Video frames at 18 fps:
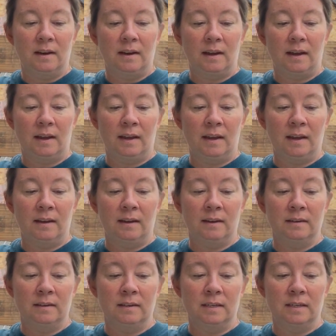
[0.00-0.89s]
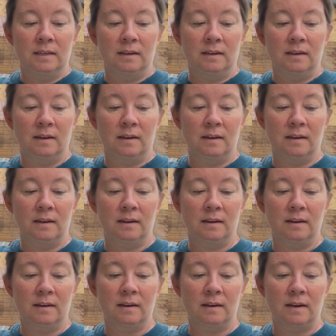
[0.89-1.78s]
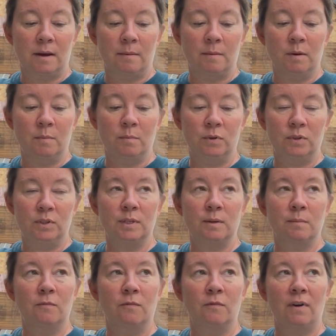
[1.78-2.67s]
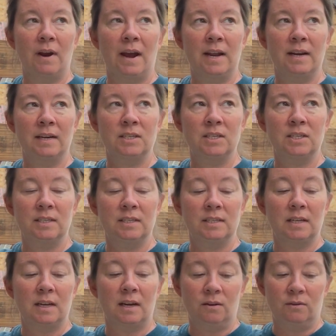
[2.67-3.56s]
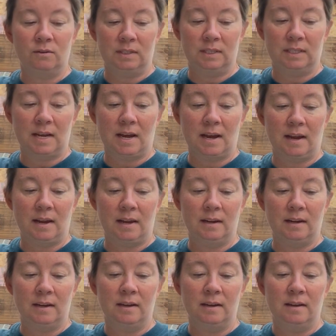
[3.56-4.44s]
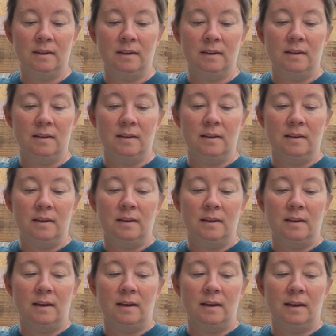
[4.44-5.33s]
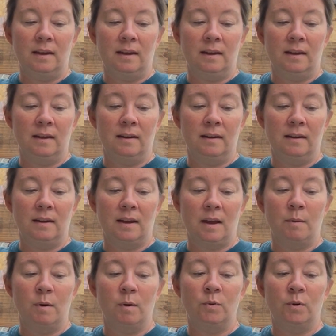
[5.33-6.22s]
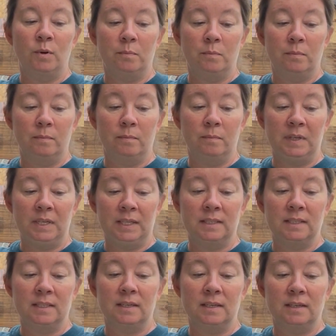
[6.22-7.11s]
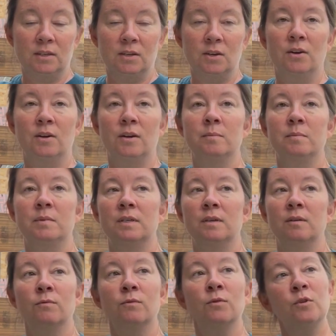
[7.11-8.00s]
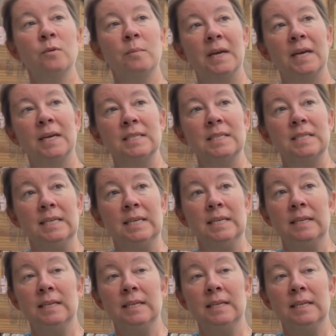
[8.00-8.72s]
And I'm gonna put some radishes outside, and I'm gonna put beets and turnips and rutabagas in